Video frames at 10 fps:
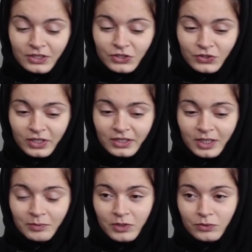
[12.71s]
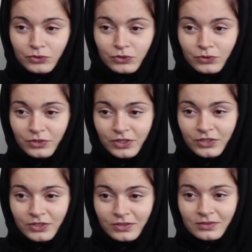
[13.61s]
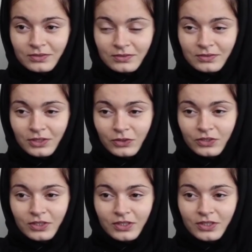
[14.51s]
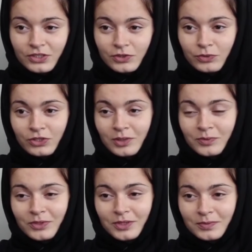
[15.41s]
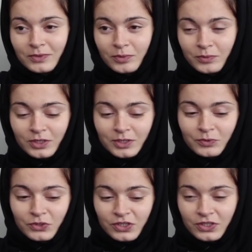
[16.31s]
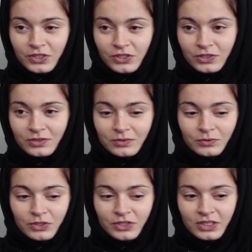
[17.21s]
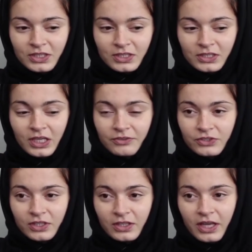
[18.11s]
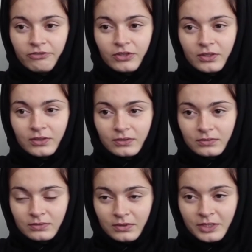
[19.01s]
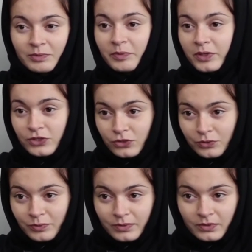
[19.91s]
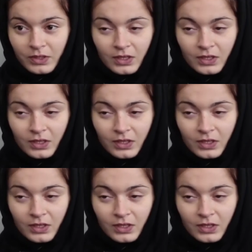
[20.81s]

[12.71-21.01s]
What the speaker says: So at that time, there was no religion. The only religion was communism. Communism was the religion, was the lifestyle, everything, as my parents told me.